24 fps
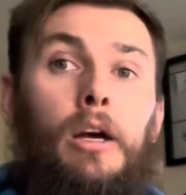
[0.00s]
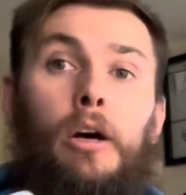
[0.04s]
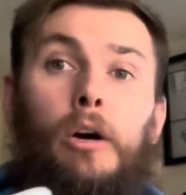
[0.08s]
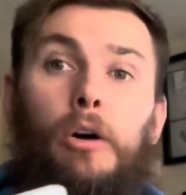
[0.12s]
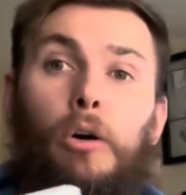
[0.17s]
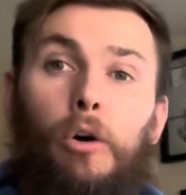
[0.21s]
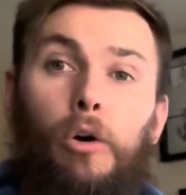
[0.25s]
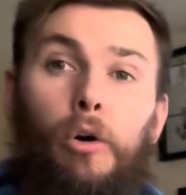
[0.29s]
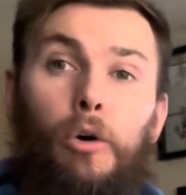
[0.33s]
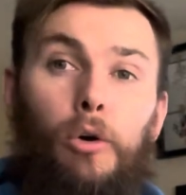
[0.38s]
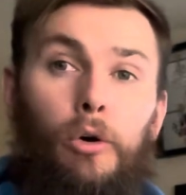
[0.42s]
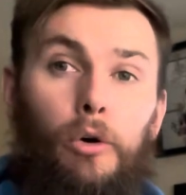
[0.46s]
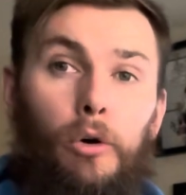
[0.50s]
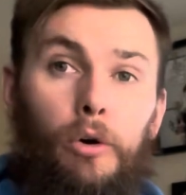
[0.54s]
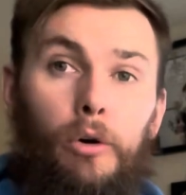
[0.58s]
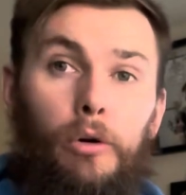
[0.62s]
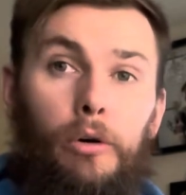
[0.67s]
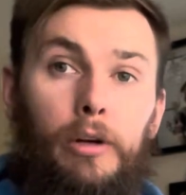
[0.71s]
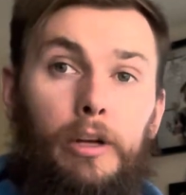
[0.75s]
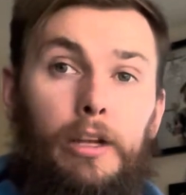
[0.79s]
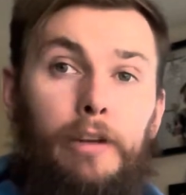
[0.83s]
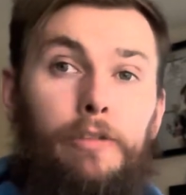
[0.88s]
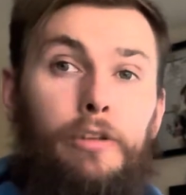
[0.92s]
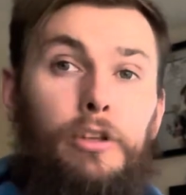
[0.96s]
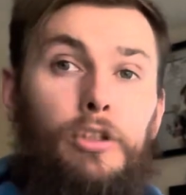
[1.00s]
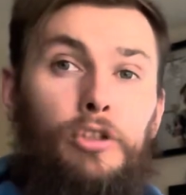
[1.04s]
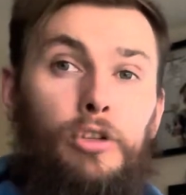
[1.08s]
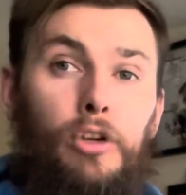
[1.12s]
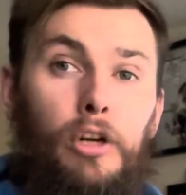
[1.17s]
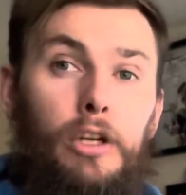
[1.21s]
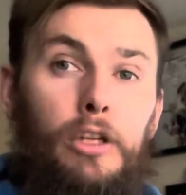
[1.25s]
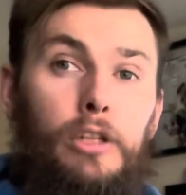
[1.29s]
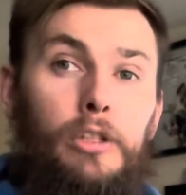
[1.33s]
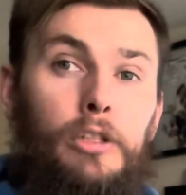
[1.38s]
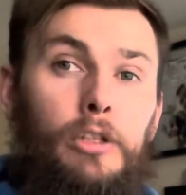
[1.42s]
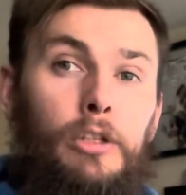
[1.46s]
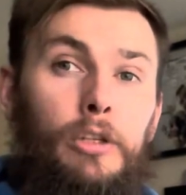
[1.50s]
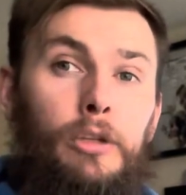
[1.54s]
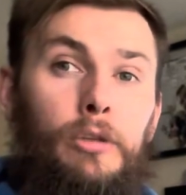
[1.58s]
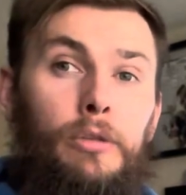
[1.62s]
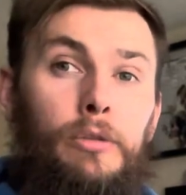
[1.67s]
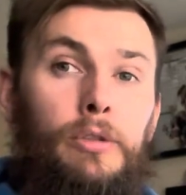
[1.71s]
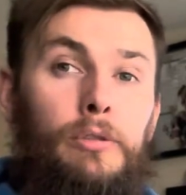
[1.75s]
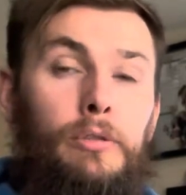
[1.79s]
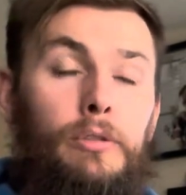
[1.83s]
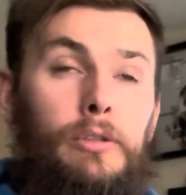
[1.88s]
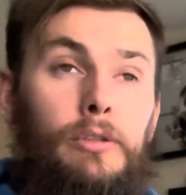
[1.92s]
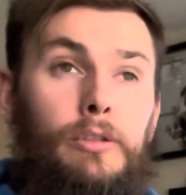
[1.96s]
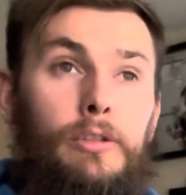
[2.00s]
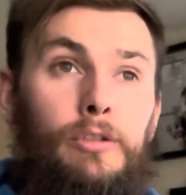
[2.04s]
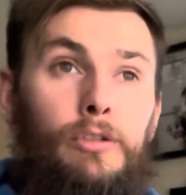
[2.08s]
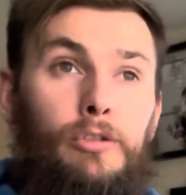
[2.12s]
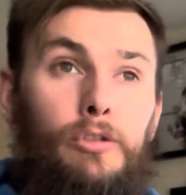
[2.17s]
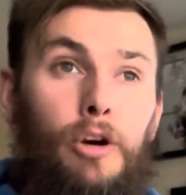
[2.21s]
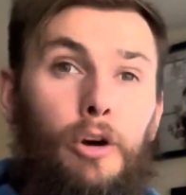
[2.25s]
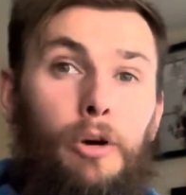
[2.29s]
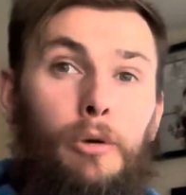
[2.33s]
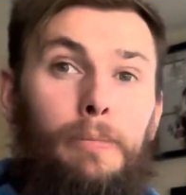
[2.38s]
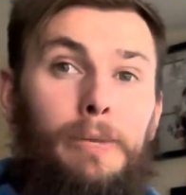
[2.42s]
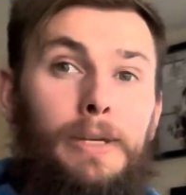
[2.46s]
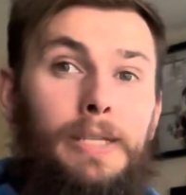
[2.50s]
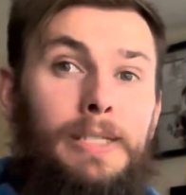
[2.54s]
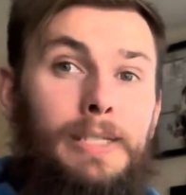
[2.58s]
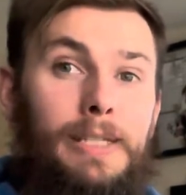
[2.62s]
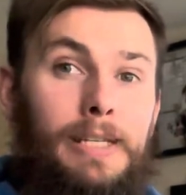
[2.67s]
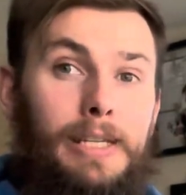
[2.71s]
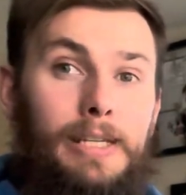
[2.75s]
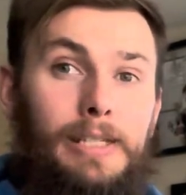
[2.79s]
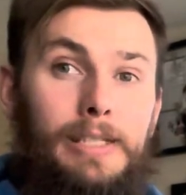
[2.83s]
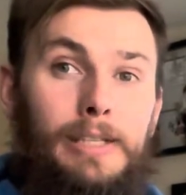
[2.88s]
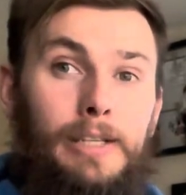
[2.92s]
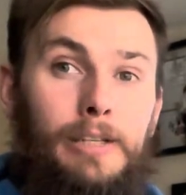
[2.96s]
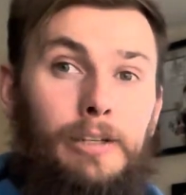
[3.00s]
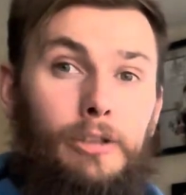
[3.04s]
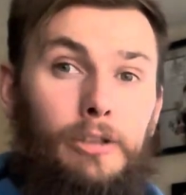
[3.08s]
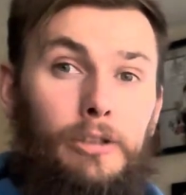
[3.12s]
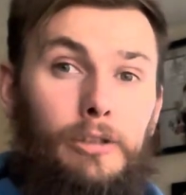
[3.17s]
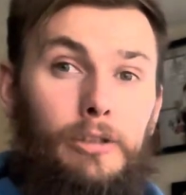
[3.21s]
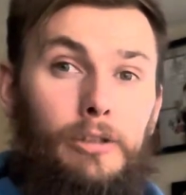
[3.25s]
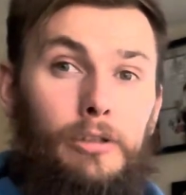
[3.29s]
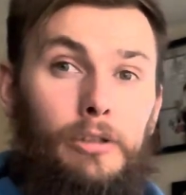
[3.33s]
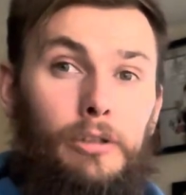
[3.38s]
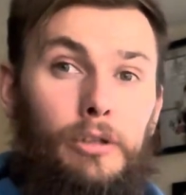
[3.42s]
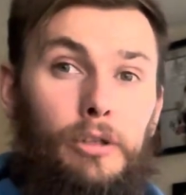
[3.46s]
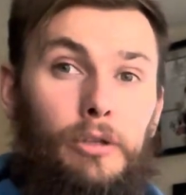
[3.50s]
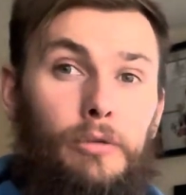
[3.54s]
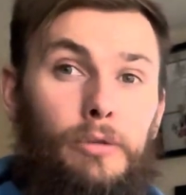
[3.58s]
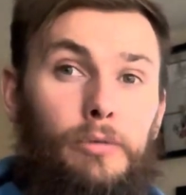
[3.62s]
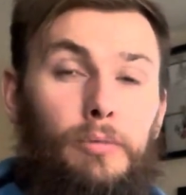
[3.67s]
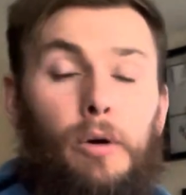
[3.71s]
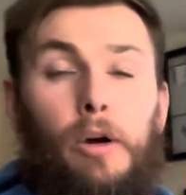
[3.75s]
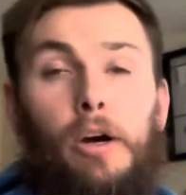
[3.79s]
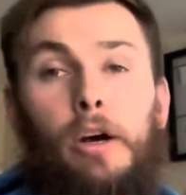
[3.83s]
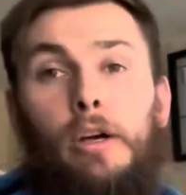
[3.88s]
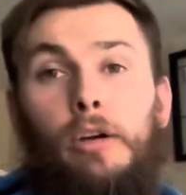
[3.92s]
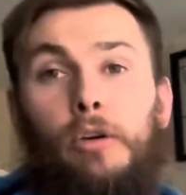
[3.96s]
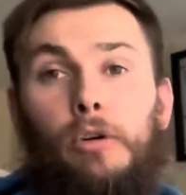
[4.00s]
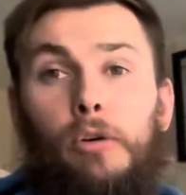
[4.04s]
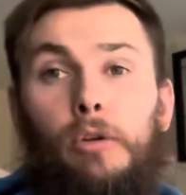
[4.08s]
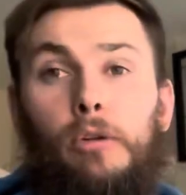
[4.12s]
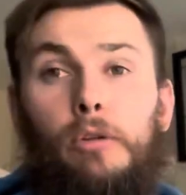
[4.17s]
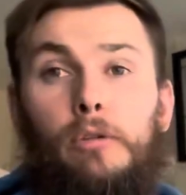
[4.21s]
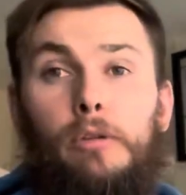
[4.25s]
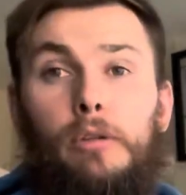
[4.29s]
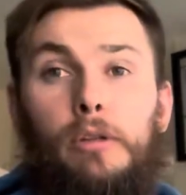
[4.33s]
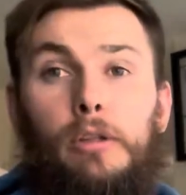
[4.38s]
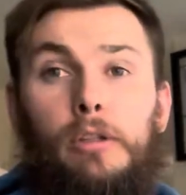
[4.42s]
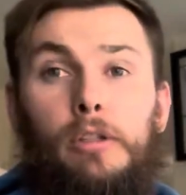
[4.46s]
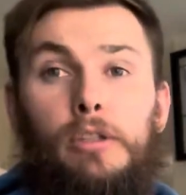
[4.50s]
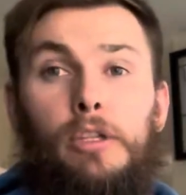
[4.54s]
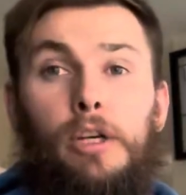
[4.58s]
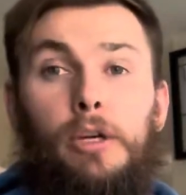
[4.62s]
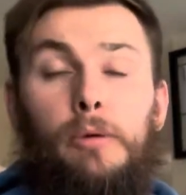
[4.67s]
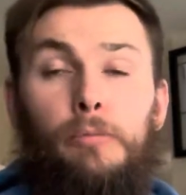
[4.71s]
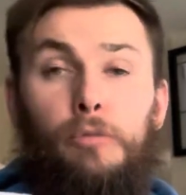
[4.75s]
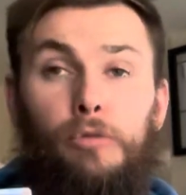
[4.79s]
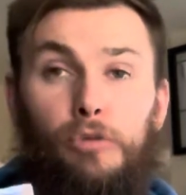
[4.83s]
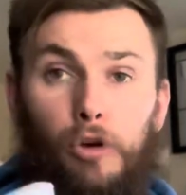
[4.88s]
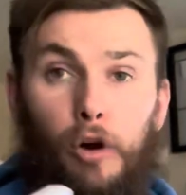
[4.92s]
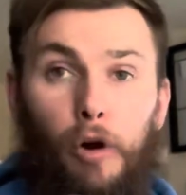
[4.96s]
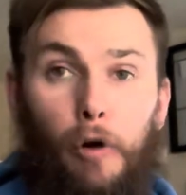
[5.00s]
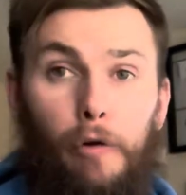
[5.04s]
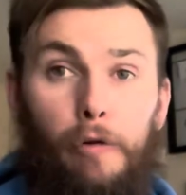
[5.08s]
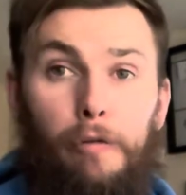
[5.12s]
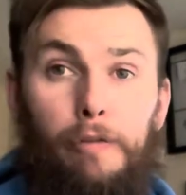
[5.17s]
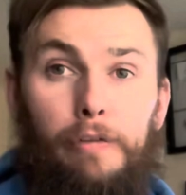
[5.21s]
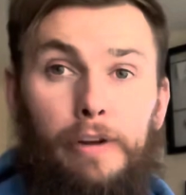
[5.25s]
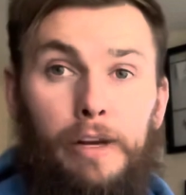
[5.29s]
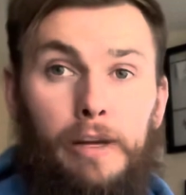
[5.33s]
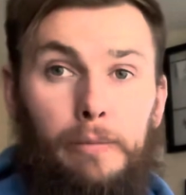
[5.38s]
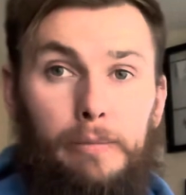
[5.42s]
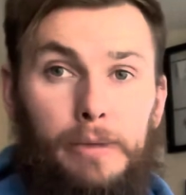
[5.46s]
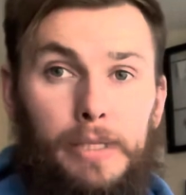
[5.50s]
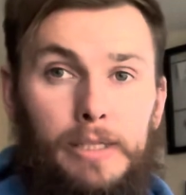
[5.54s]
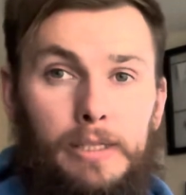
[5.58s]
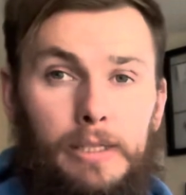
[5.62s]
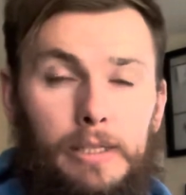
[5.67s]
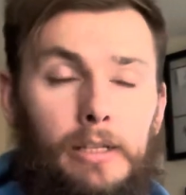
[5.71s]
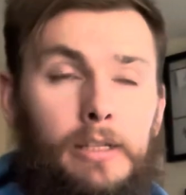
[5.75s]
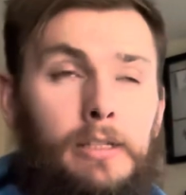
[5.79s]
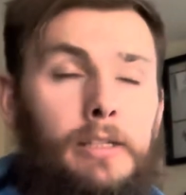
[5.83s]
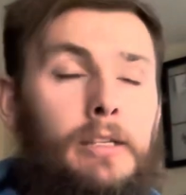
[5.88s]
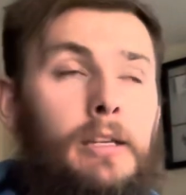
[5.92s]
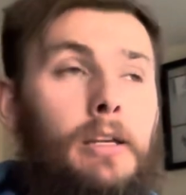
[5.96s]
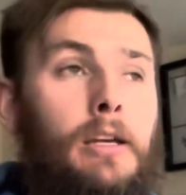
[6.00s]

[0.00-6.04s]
or if you're trying to use grow a business and use what I call the term growth in a business,